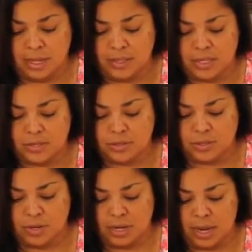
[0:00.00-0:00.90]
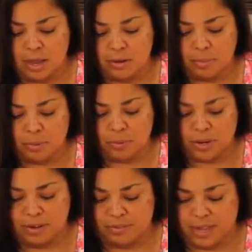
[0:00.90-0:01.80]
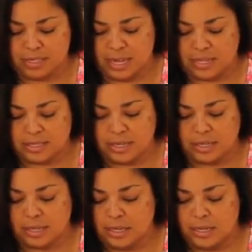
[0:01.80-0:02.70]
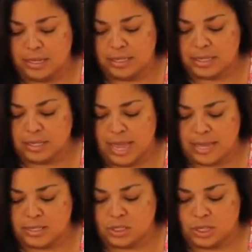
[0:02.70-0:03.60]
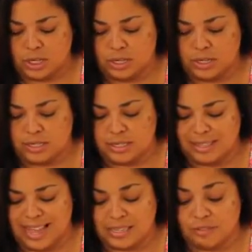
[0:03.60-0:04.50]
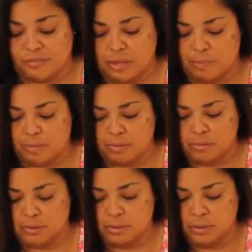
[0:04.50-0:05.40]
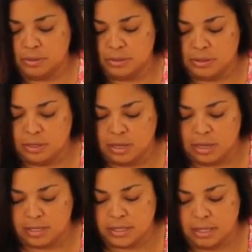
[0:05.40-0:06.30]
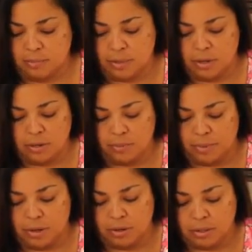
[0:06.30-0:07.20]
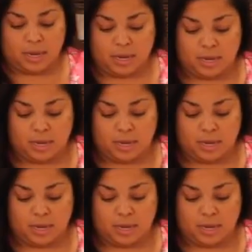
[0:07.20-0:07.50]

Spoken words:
Okay, these are turning out pretty fantastic. It's the last turn. It's the last flip. Oh, see, it broke. It broke.